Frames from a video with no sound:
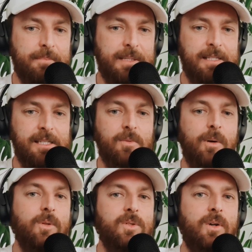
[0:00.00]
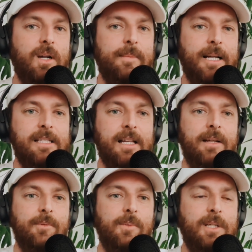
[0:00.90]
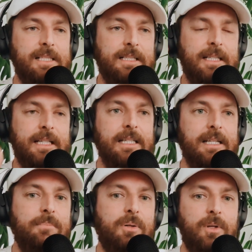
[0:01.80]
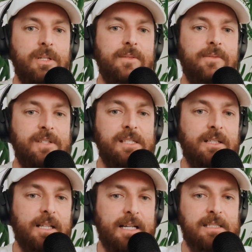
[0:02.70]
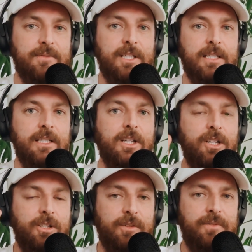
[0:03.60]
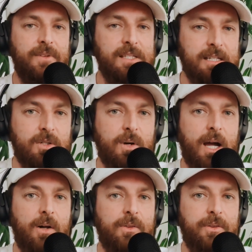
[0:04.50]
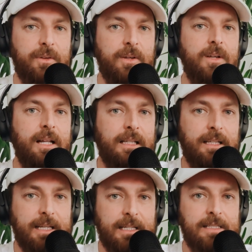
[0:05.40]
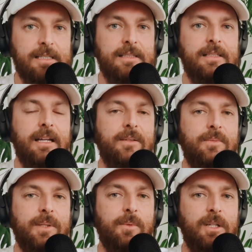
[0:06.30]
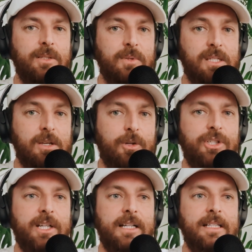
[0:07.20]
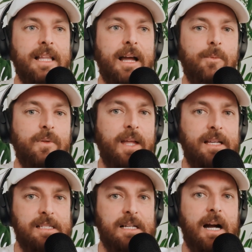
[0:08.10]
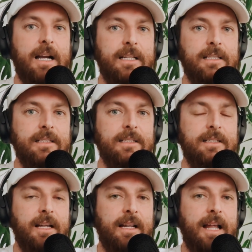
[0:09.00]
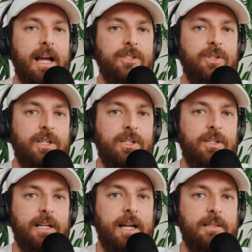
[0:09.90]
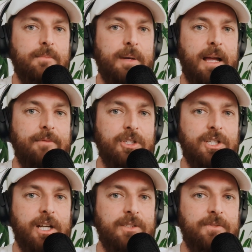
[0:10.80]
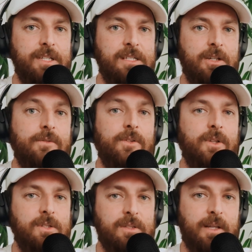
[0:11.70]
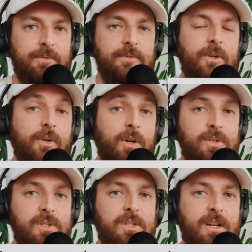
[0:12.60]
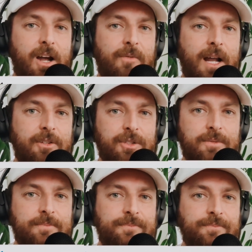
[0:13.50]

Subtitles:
But this is what we're talking about today. We wanted to link the importance of physical activity, your physical health linked, and we wanted to associate that with anxiety and how you can create behavior change for yourself or those that love or those around you.